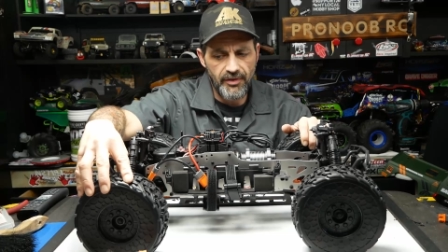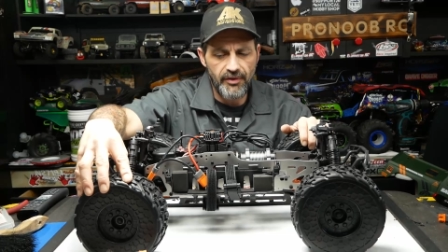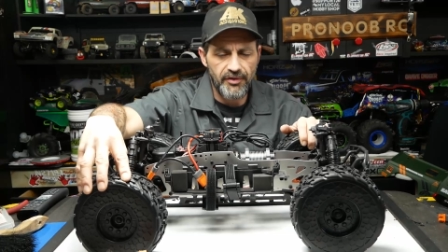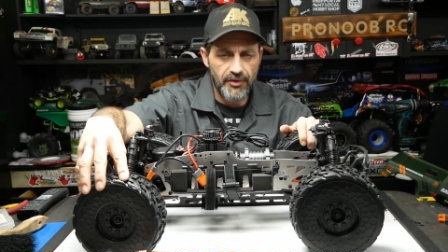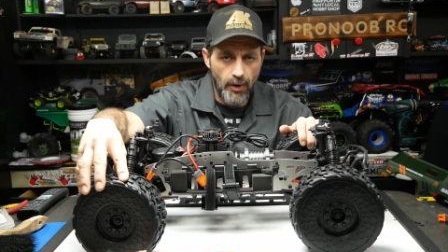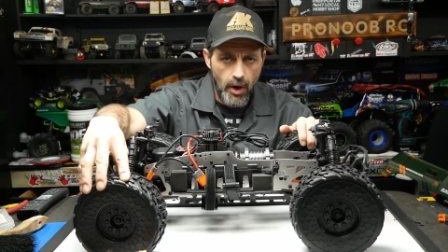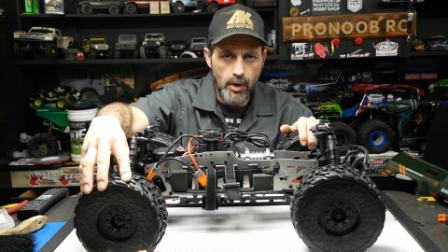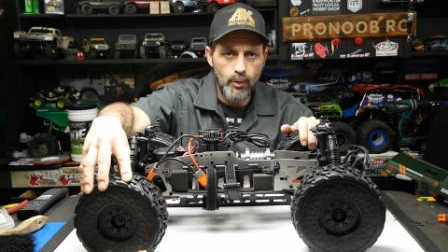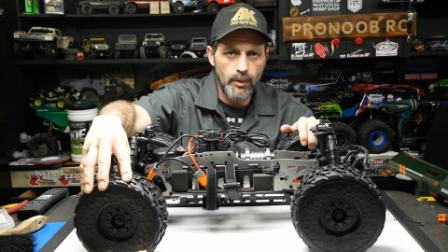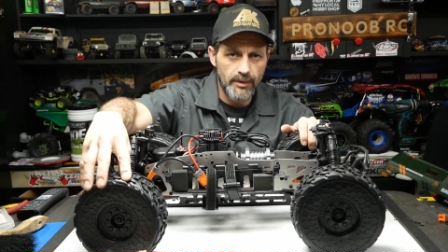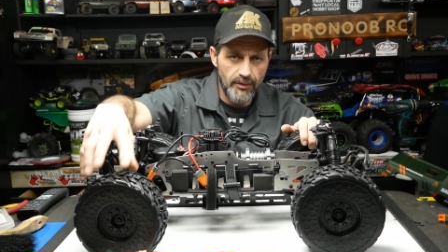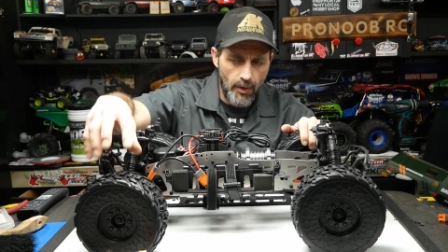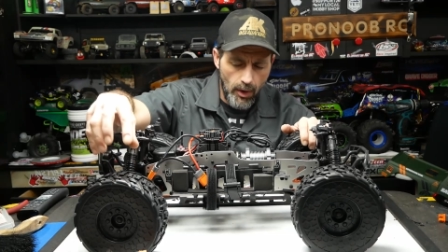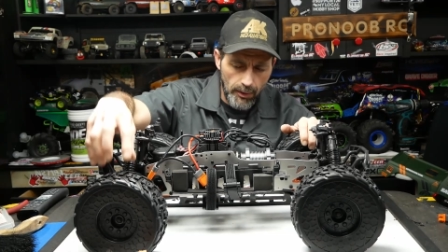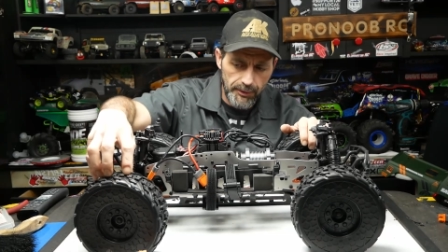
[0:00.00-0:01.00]
The stock
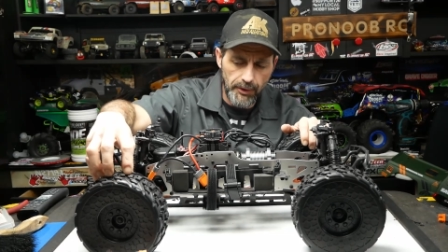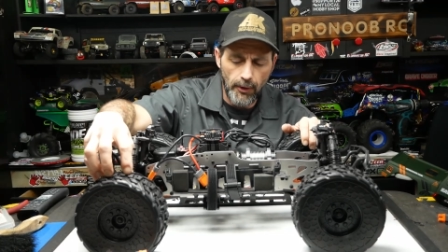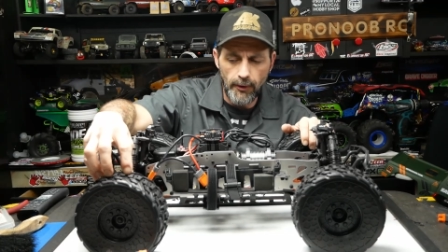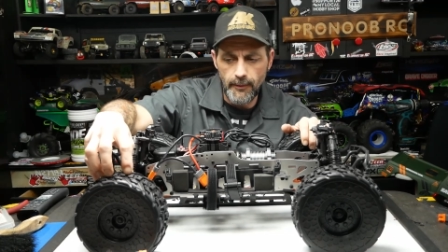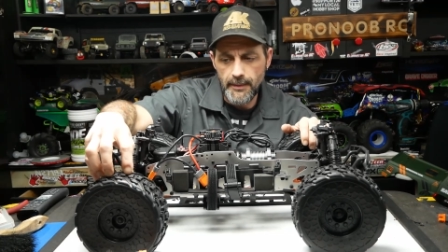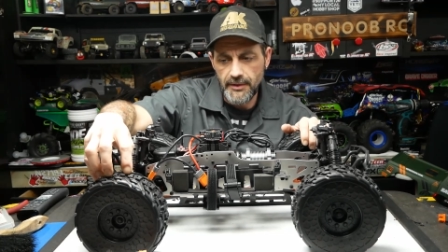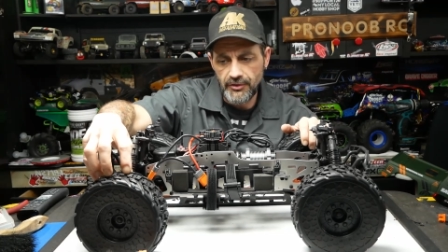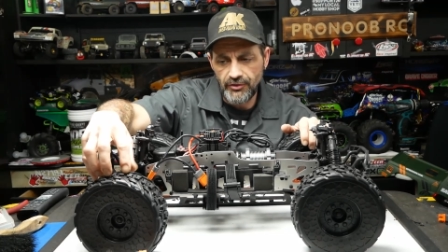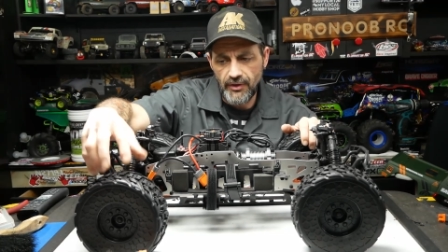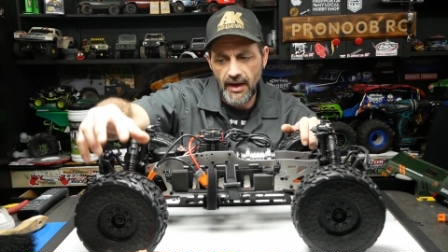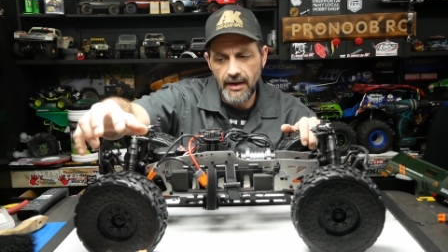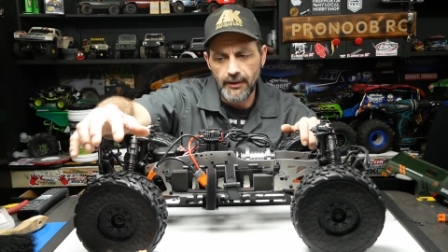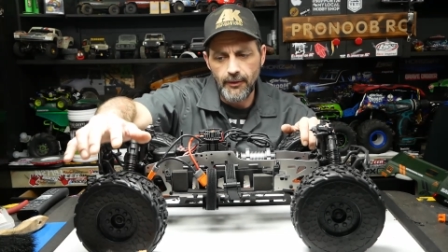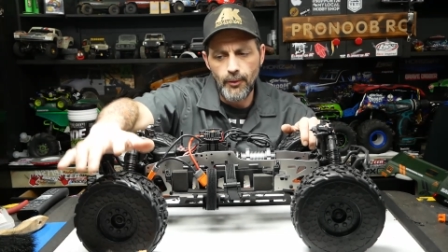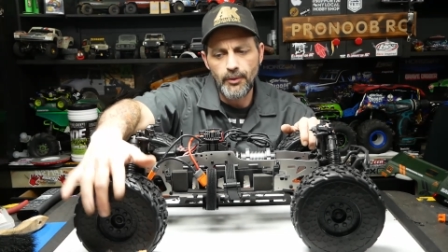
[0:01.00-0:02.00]
ones are garbage,
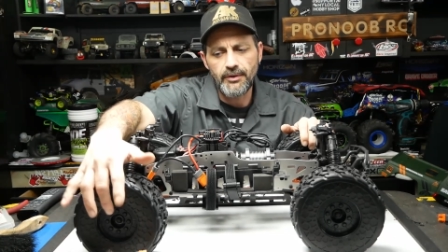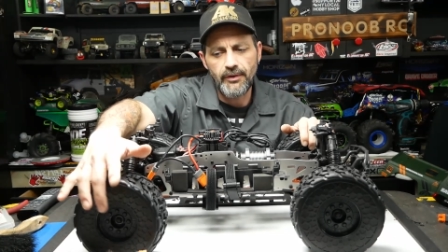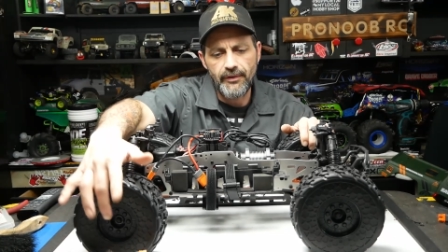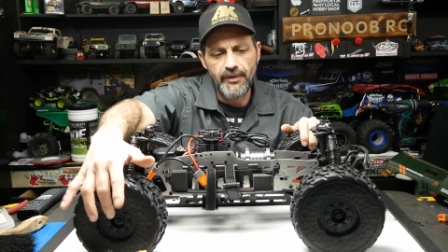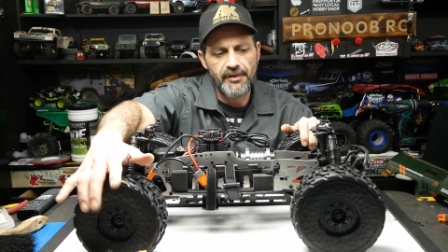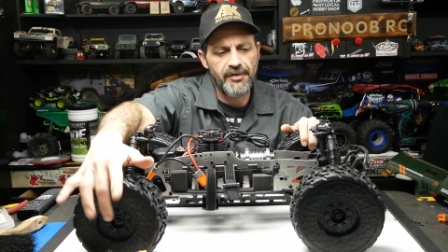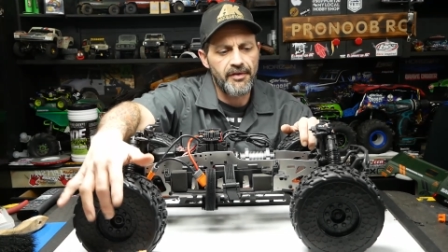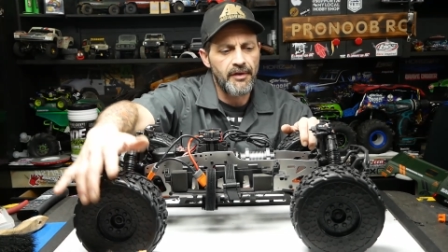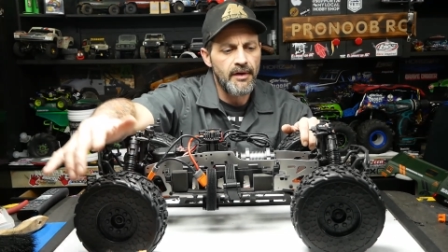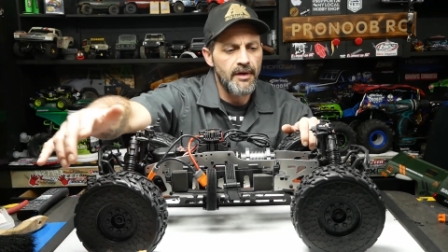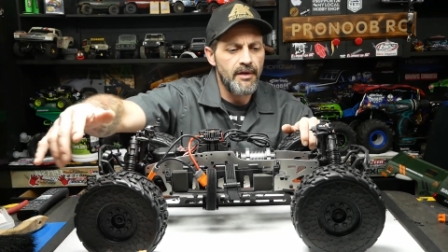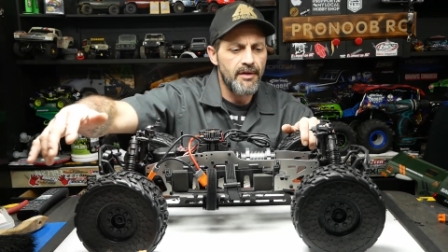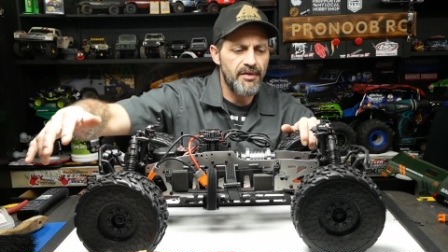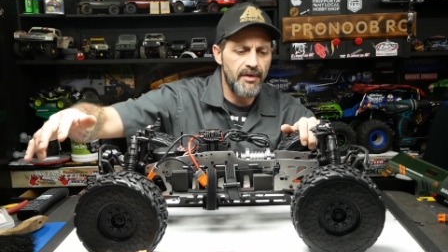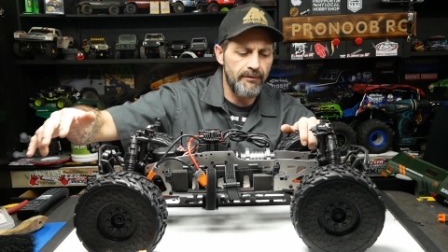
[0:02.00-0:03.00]
and go to this
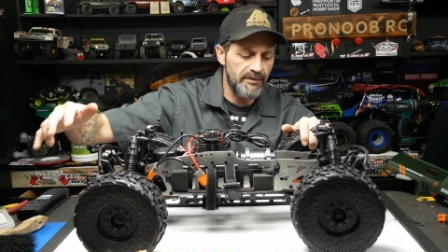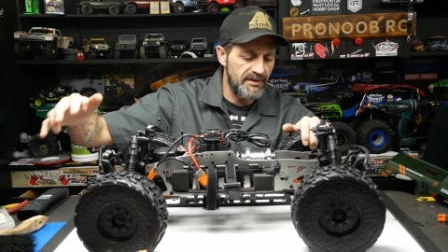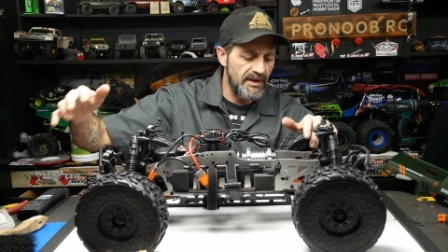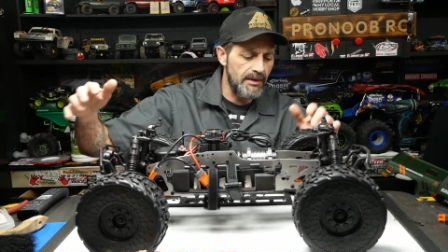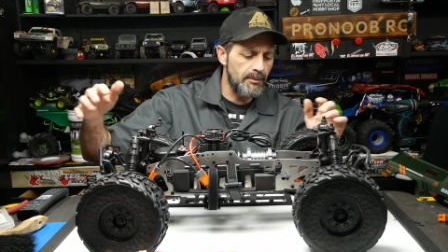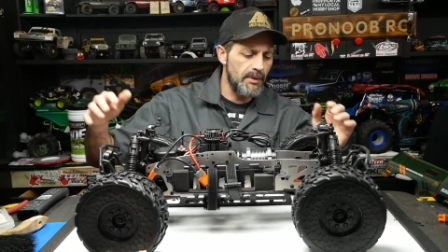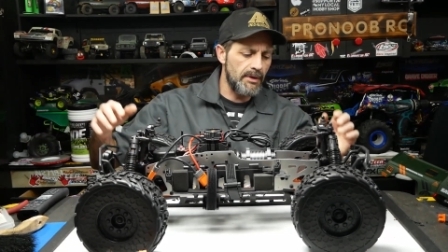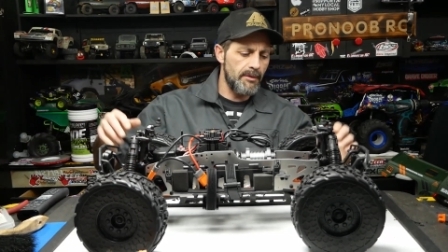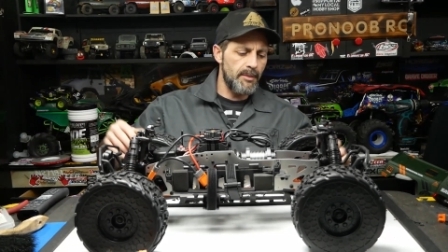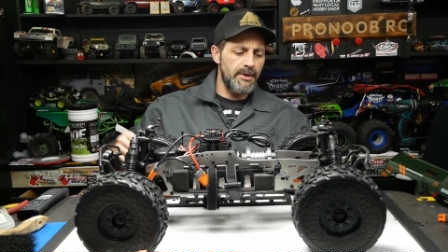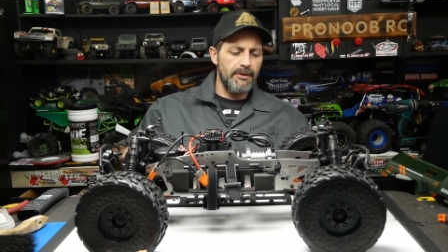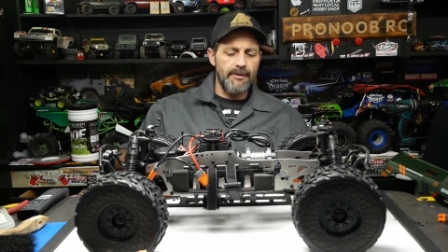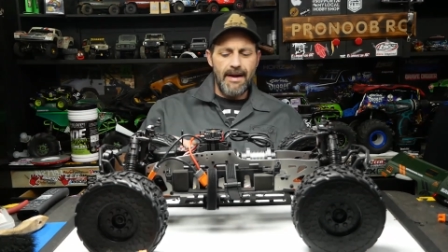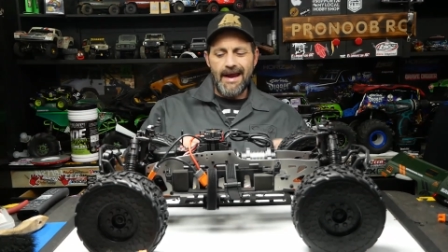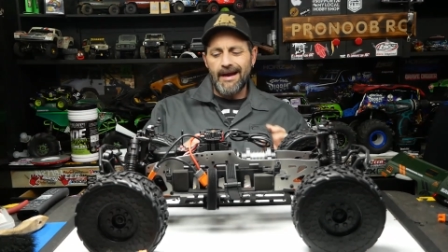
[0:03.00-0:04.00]

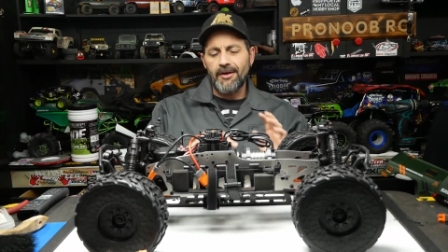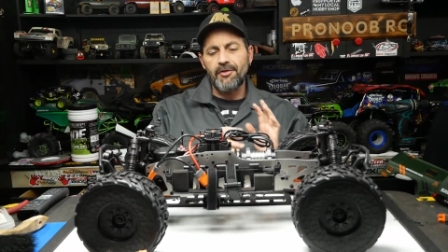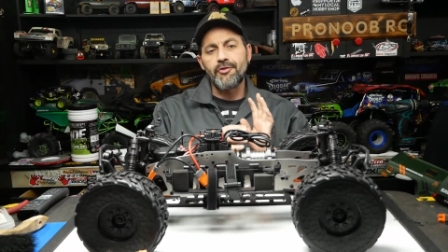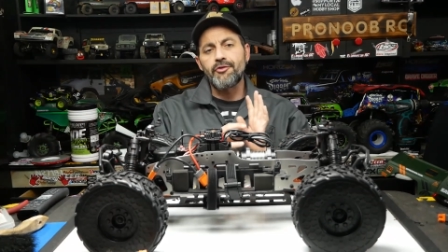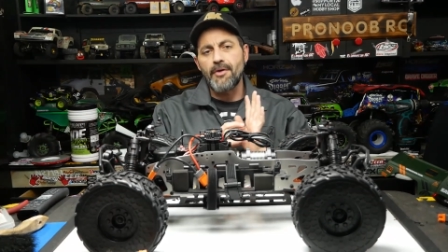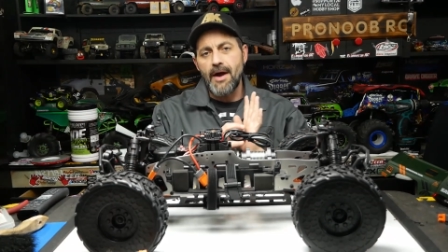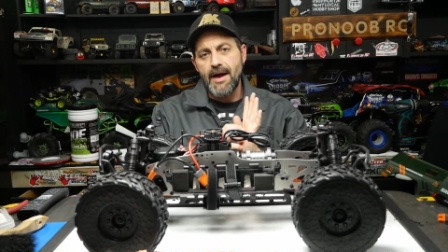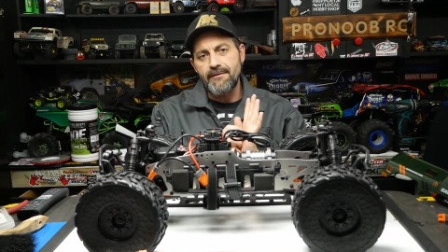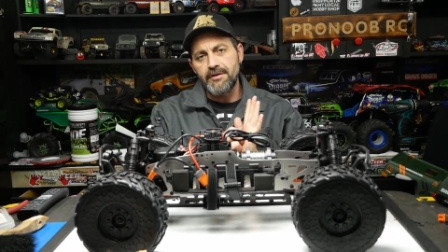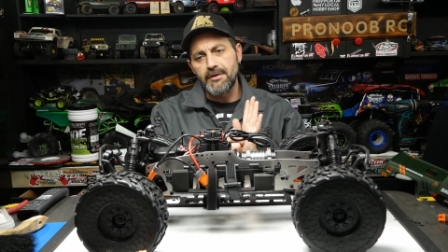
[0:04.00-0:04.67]
17mm hex drive